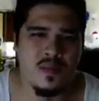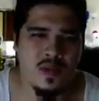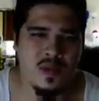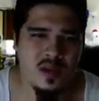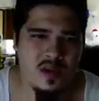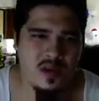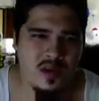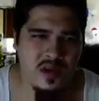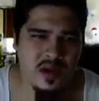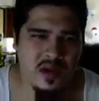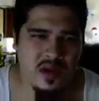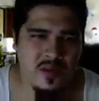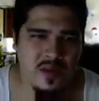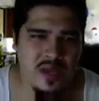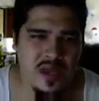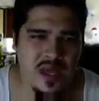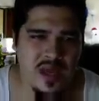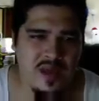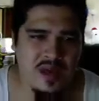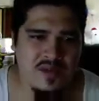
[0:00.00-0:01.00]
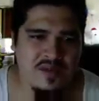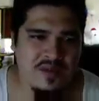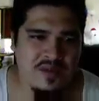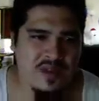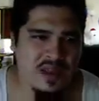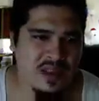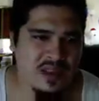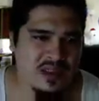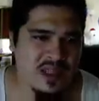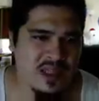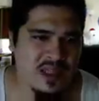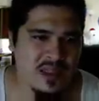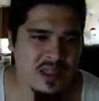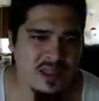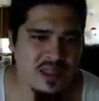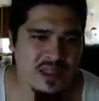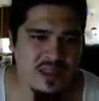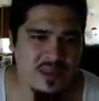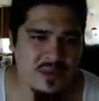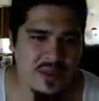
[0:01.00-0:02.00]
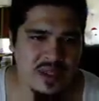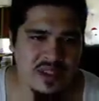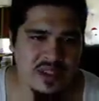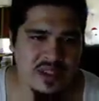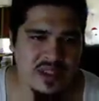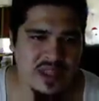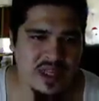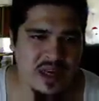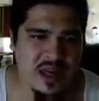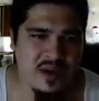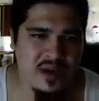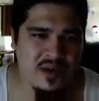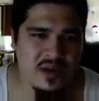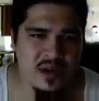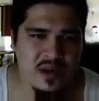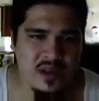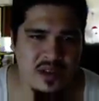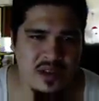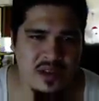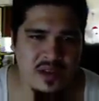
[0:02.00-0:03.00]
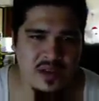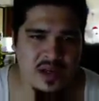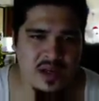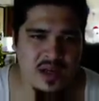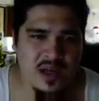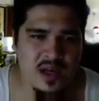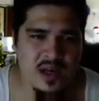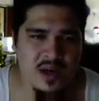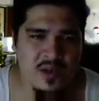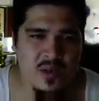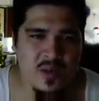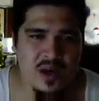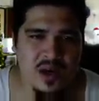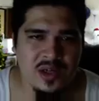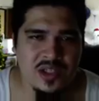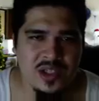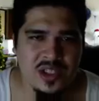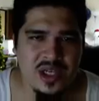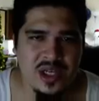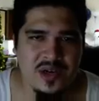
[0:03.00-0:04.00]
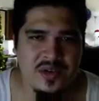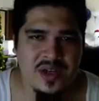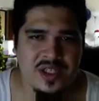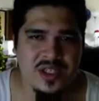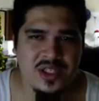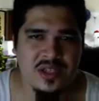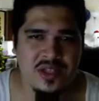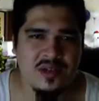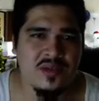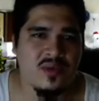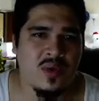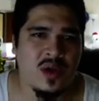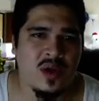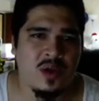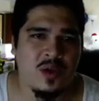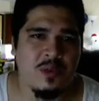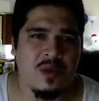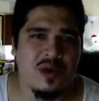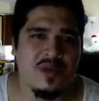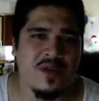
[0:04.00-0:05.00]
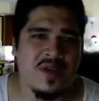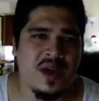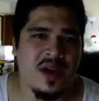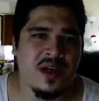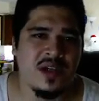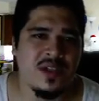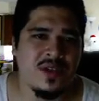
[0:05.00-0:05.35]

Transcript: Now we have things like this that we can set out. Water generation, water purifiers.